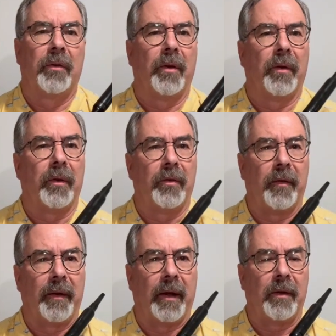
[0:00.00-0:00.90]
the
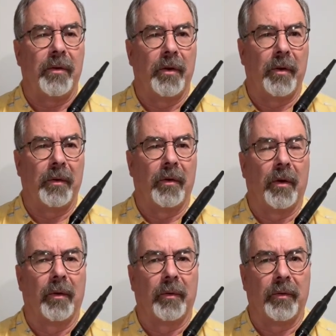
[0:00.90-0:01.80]
8th note,
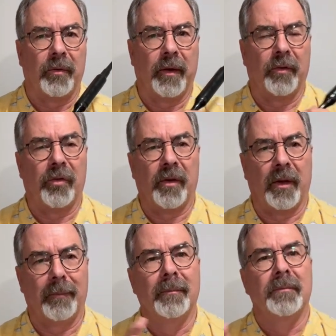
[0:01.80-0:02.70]
or that's
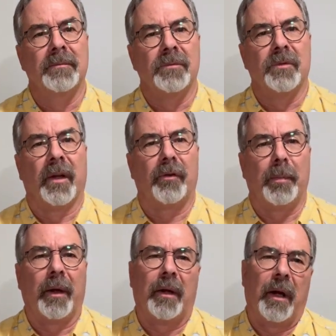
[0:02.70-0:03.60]
kind
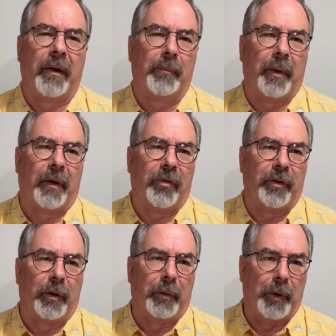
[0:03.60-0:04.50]
of big,
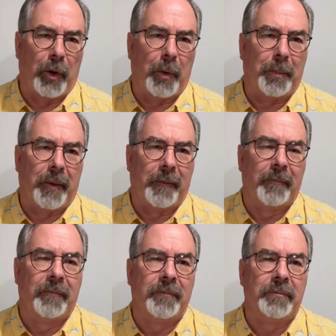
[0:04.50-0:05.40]
slow, and open.